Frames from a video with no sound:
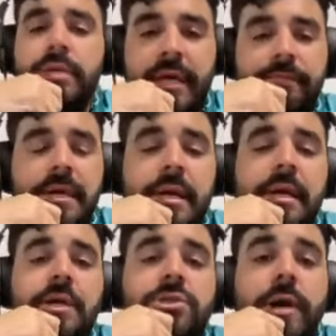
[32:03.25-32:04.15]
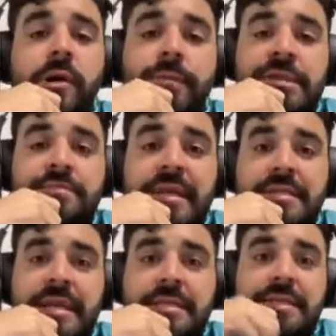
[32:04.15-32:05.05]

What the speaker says: Okay. So I hope these make sense.